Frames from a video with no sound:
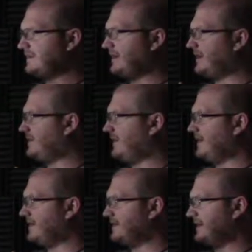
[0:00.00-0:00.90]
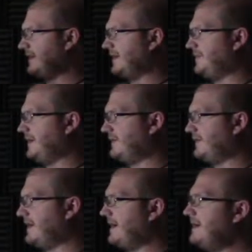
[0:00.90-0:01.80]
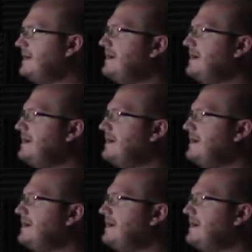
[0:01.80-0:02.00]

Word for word: So I completely yeah. understand they got to pay for that.